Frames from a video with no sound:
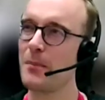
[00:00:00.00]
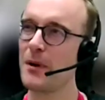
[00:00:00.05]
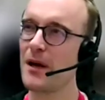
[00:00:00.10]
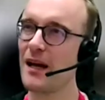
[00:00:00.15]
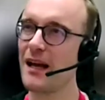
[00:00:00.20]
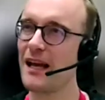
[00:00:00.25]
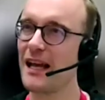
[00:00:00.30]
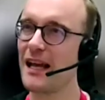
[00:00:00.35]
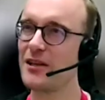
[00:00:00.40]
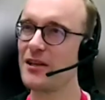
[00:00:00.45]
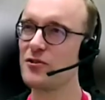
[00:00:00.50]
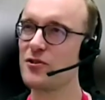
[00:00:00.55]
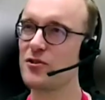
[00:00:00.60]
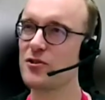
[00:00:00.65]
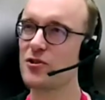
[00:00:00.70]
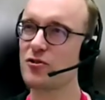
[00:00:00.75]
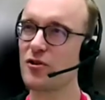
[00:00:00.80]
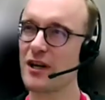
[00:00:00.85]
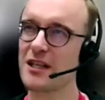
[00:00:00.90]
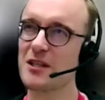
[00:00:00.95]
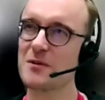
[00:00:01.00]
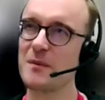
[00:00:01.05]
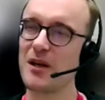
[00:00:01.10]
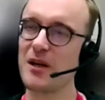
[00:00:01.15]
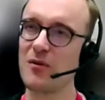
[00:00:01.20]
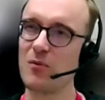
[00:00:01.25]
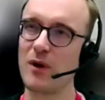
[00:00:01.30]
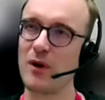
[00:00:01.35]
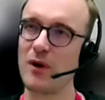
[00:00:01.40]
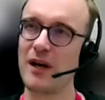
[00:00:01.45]
But it strikes
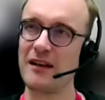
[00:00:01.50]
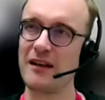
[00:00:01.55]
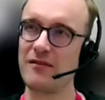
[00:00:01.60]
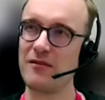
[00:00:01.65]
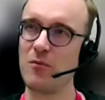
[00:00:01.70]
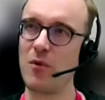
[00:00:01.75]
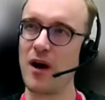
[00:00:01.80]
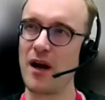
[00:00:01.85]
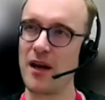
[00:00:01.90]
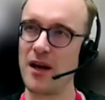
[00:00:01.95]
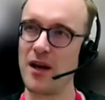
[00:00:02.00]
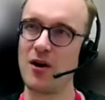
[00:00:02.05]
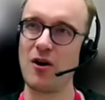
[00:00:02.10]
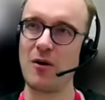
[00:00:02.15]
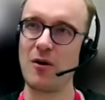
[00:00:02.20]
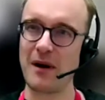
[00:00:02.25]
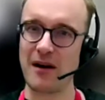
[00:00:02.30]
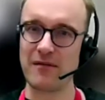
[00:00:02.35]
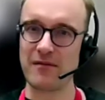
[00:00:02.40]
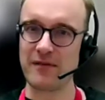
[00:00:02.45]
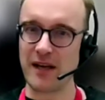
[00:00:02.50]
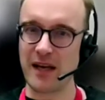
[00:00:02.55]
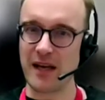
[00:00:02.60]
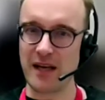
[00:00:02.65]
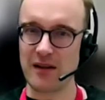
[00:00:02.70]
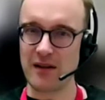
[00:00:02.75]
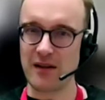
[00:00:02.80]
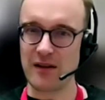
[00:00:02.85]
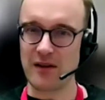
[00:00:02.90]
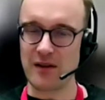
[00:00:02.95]
me in a way from what I know about
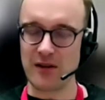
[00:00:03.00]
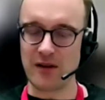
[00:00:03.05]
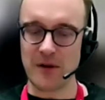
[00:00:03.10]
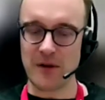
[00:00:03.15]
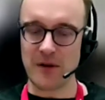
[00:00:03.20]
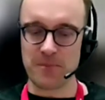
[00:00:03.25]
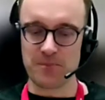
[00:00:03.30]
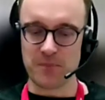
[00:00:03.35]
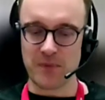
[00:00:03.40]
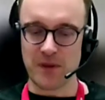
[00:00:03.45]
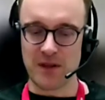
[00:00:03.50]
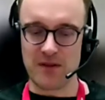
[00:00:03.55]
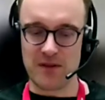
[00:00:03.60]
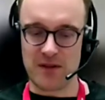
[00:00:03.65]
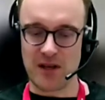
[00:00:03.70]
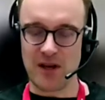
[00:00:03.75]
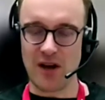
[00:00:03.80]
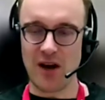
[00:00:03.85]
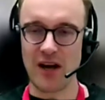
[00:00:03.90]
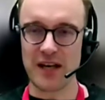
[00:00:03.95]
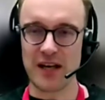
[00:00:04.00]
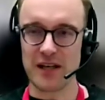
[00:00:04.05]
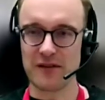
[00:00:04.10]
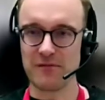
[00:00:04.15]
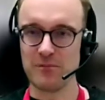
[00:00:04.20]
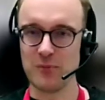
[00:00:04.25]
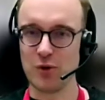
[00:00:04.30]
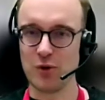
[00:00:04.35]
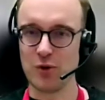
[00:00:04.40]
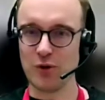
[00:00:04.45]
Veda that the kind
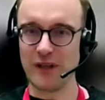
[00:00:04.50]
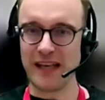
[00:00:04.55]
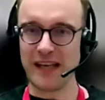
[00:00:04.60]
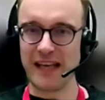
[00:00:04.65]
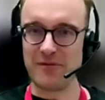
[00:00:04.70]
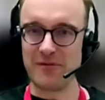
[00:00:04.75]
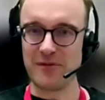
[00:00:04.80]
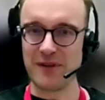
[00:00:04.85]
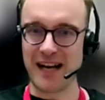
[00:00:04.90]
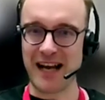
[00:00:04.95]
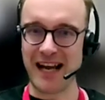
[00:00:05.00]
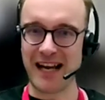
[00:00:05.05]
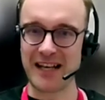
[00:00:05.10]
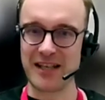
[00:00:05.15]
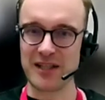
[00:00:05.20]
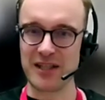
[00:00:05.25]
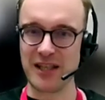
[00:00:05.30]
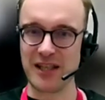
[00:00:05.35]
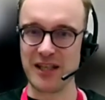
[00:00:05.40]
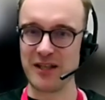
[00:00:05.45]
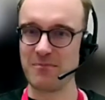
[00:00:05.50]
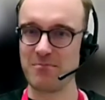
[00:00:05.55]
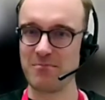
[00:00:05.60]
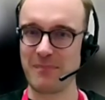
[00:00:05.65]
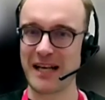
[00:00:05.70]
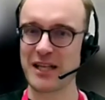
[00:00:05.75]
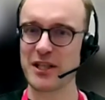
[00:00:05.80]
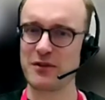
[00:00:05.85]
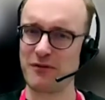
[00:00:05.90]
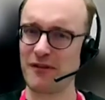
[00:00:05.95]
of more even-handed,
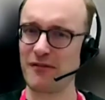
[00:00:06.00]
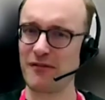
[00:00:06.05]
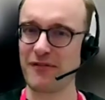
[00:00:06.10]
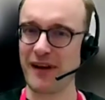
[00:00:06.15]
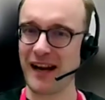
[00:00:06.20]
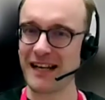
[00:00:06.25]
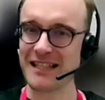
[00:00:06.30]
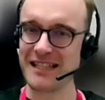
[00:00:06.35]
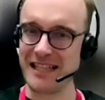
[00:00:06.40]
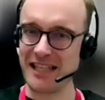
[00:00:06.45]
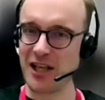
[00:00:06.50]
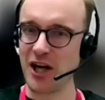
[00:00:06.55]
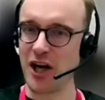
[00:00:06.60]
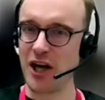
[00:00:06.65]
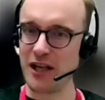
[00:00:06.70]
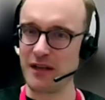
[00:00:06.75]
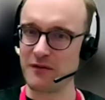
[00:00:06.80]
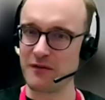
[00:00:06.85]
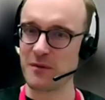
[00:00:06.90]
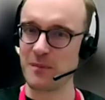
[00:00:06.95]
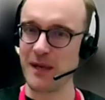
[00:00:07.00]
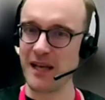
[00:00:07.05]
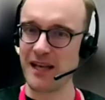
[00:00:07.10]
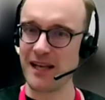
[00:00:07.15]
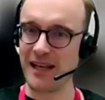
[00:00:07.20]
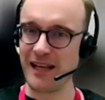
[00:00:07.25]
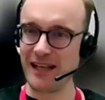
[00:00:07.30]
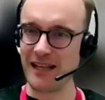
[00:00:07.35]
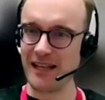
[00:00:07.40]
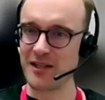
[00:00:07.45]
matter-of-facty kind of
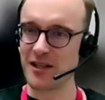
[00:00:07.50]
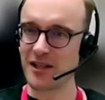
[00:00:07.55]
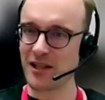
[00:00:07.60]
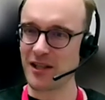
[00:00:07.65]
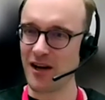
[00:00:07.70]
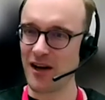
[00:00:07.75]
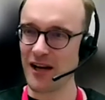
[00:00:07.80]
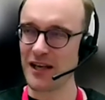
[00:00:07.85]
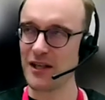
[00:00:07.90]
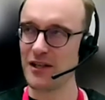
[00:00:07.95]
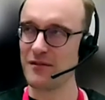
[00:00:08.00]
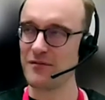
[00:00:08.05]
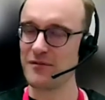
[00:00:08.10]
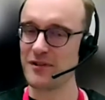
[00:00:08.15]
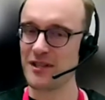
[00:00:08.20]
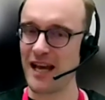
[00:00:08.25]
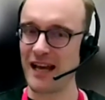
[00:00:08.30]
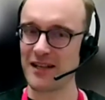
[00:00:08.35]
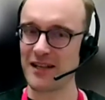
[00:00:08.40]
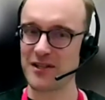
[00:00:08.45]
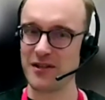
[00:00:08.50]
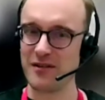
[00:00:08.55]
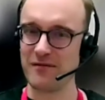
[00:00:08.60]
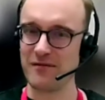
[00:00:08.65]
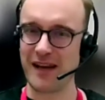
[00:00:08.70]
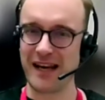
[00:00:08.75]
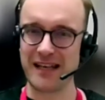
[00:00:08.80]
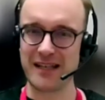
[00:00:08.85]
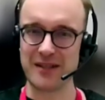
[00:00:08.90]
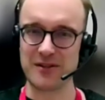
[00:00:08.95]
speaking is the kind of text
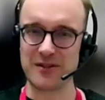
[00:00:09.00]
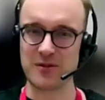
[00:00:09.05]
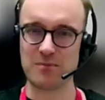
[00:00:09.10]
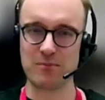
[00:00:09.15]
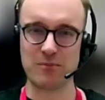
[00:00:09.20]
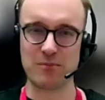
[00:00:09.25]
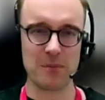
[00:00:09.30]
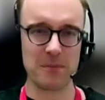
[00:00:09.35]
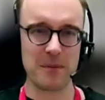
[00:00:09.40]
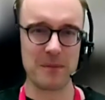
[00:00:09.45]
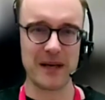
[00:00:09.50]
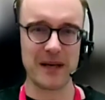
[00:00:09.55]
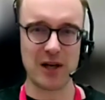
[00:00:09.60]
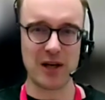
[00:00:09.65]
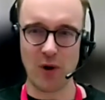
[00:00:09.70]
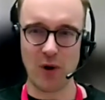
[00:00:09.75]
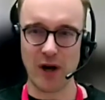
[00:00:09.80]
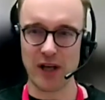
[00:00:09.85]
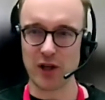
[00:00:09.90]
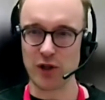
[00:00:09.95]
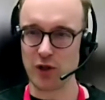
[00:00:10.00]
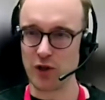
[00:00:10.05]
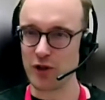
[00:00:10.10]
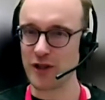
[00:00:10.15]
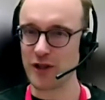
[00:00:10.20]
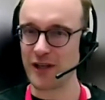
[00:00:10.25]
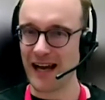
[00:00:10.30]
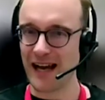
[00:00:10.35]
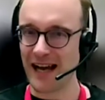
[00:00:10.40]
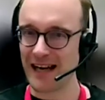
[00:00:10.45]
that Veda's probably quite
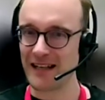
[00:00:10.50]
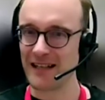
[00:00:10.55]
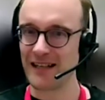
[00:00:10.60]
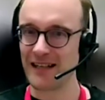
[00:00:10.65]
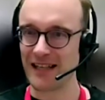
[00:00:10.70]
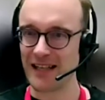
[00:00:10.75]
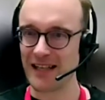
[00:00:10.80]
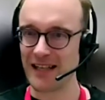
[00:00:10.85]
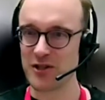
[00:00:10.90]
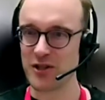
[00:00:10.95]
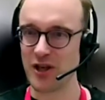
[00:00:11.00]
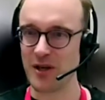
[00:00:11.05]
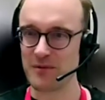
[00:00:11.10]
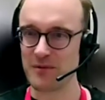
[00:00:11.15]
good at handling in